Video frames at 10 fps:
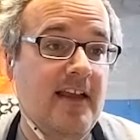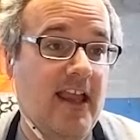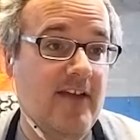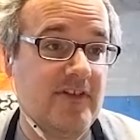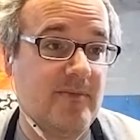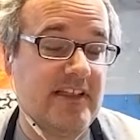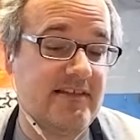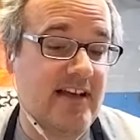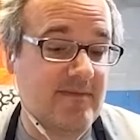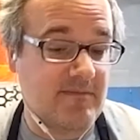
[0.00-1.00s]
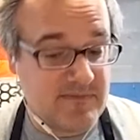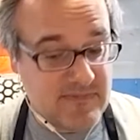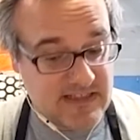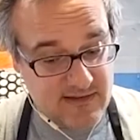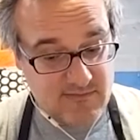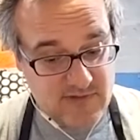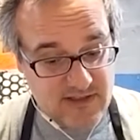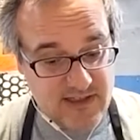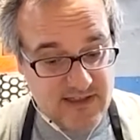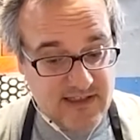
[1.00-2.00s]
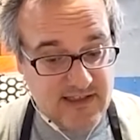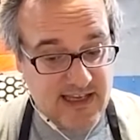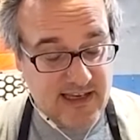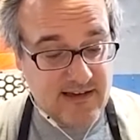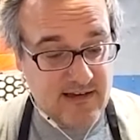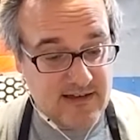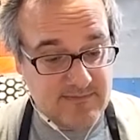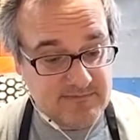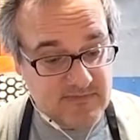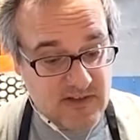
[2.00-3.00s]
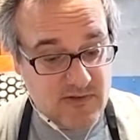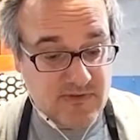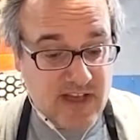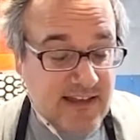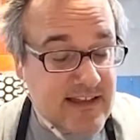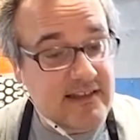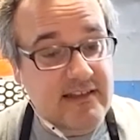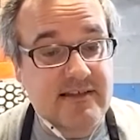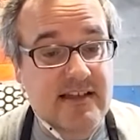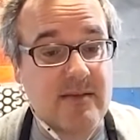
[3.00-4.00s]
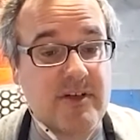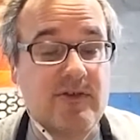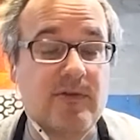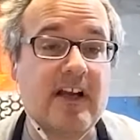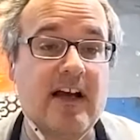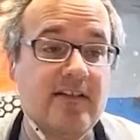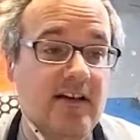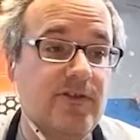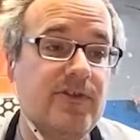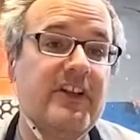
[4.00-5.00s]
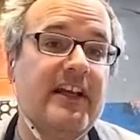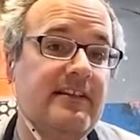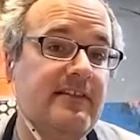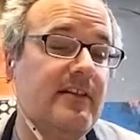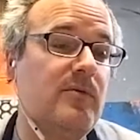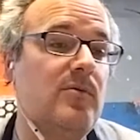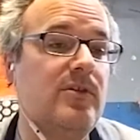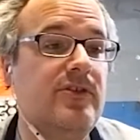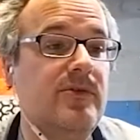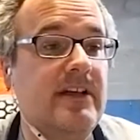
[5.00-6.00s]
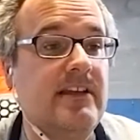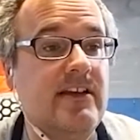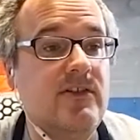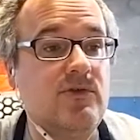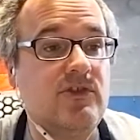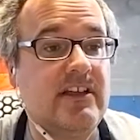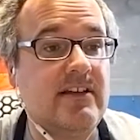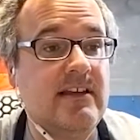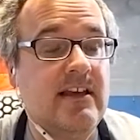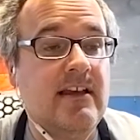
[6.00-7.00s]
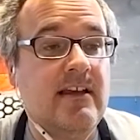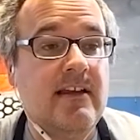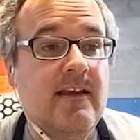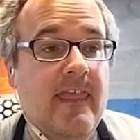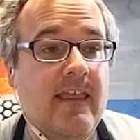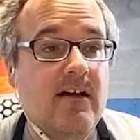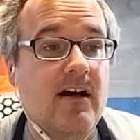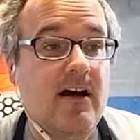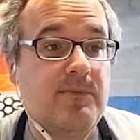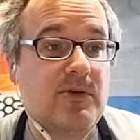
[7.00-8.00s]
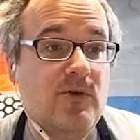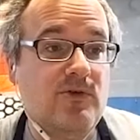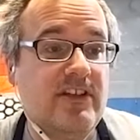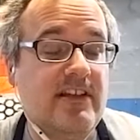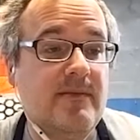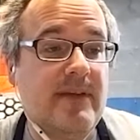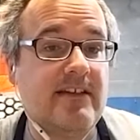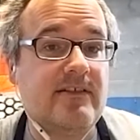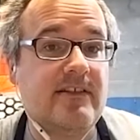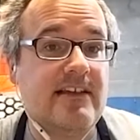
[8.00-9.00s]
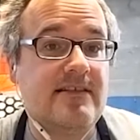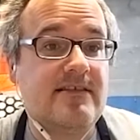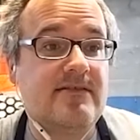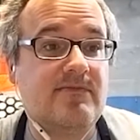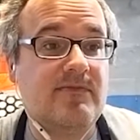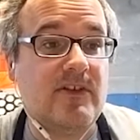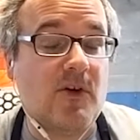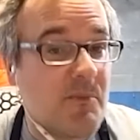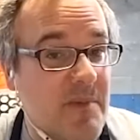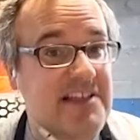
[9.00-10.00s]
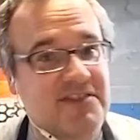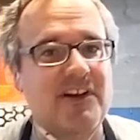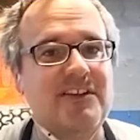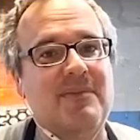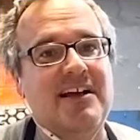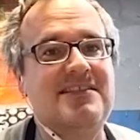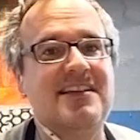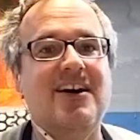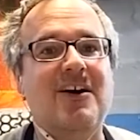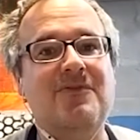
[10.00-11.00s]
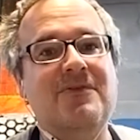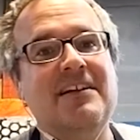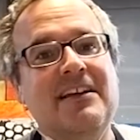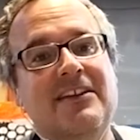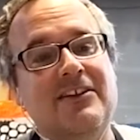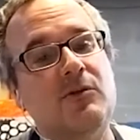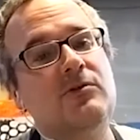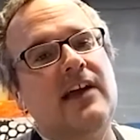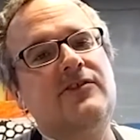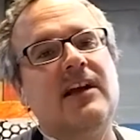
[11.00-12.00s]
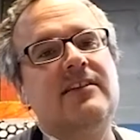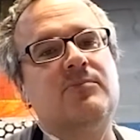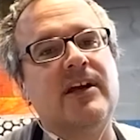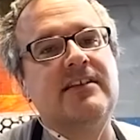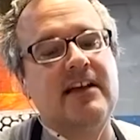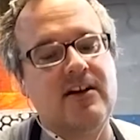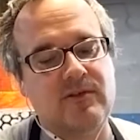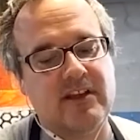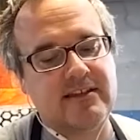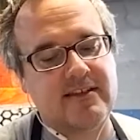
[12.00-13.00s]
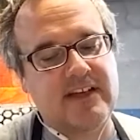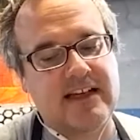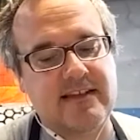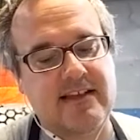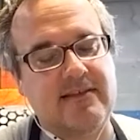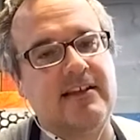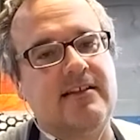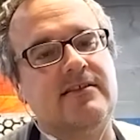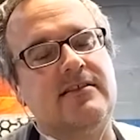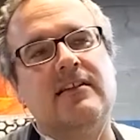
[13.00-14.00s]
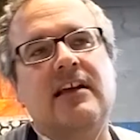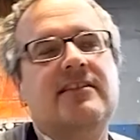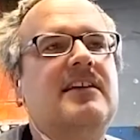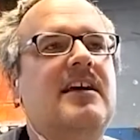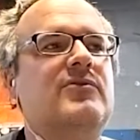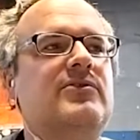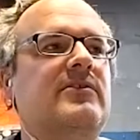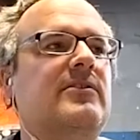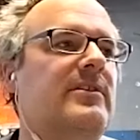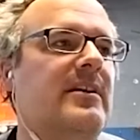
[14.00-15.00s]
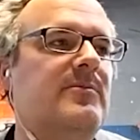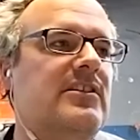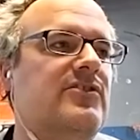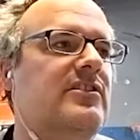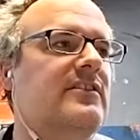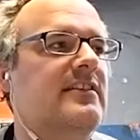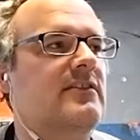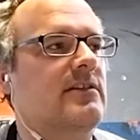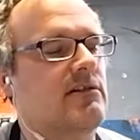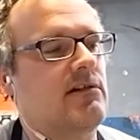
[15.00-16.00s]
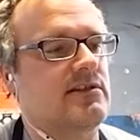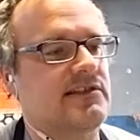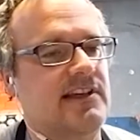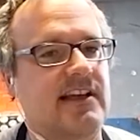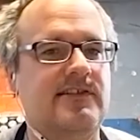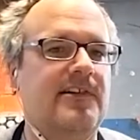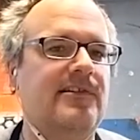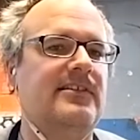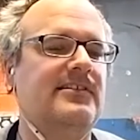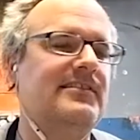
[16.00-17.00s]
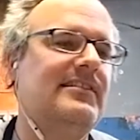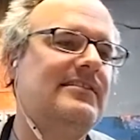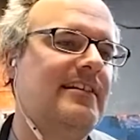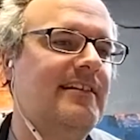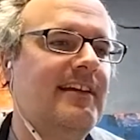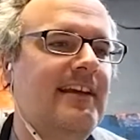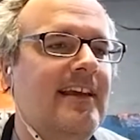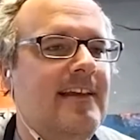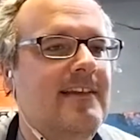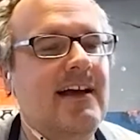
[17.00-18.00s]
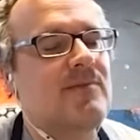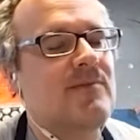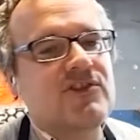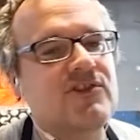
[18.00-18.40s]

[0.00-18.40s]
if somebody's not getting a um, you know not getting an assignment or not understanding like what we're doing i usually approach it in a manner that's you know makes fun of myself you know i try to break down like the fact that like because a lot of times you know when i'm teaching like they're like oh this guy's an artist and it's like i'm